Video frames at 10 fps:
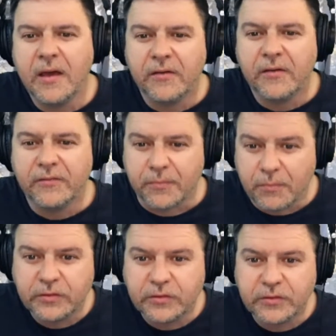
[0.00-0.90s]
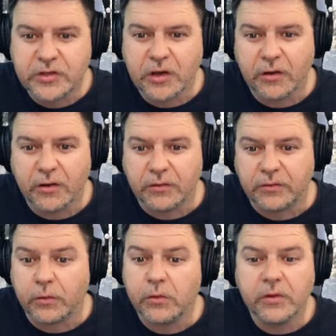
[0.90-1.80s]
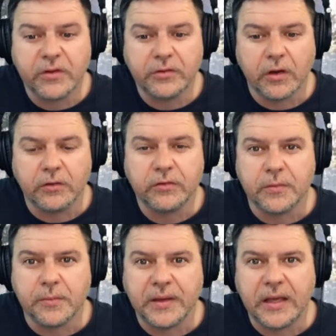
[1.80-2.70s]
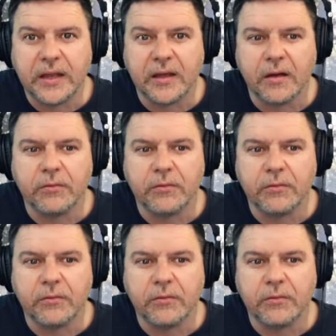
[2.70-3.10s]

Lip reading: for most of the shows or all of the shows from the beginning,